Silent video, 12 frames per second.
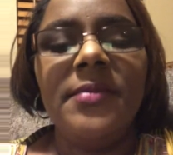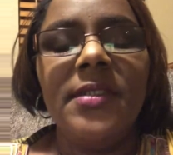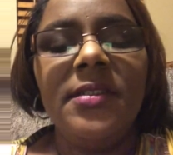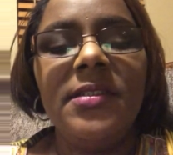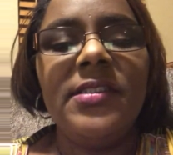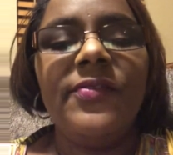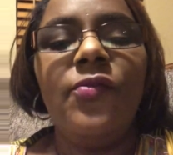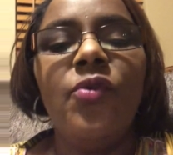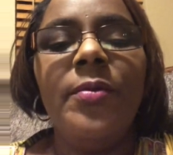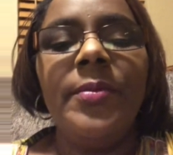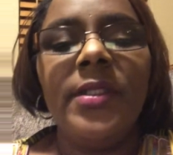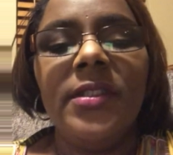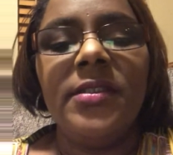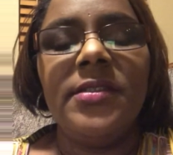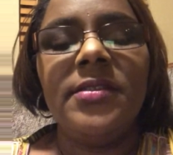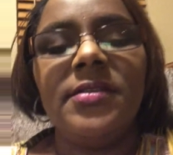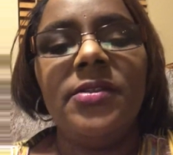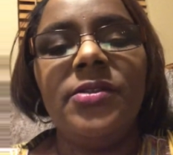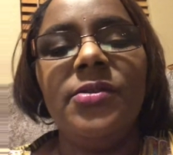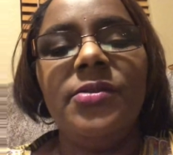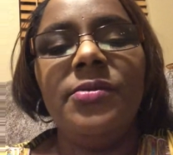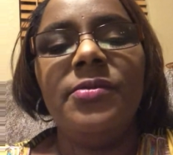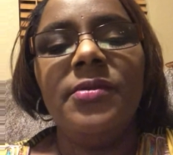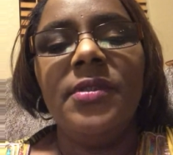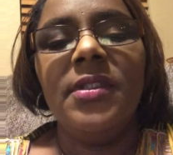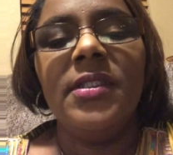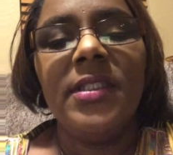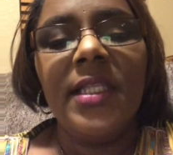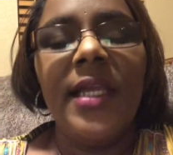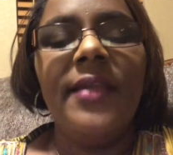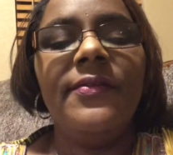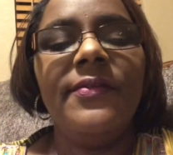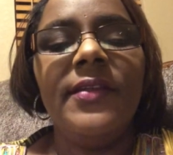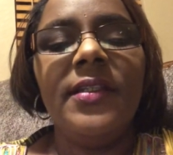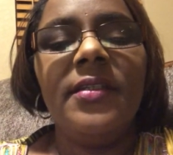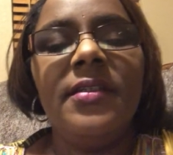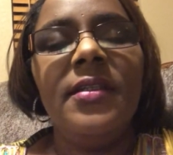It's formulas to life, and